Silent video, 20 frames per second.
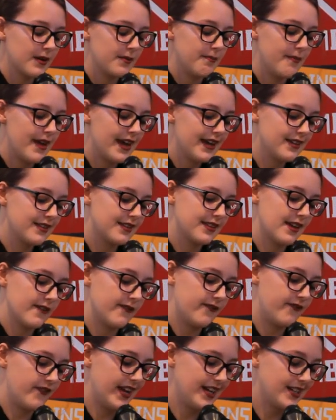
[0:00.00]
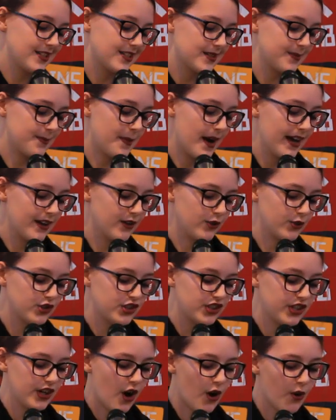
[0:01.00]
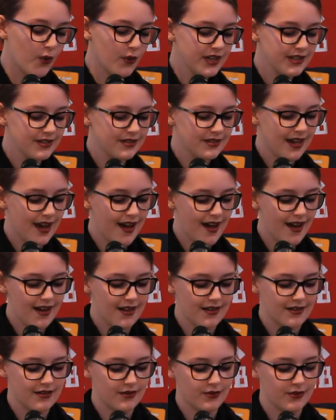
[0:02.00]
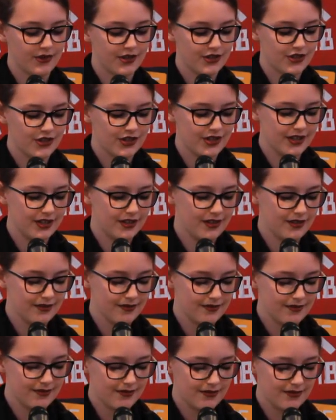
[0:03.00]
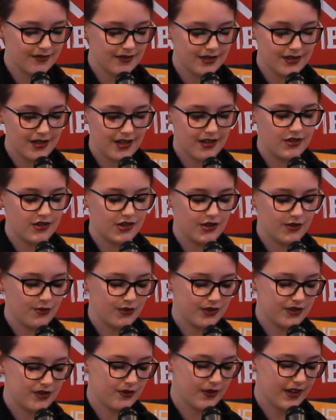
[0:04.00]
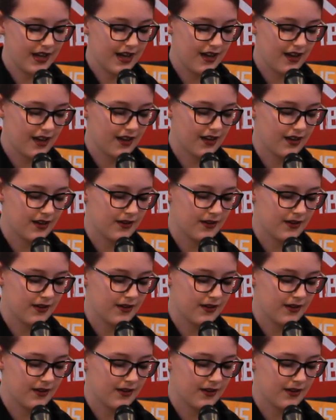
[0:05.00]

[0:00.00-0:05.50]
make that fake smile she always had when she said she was okay.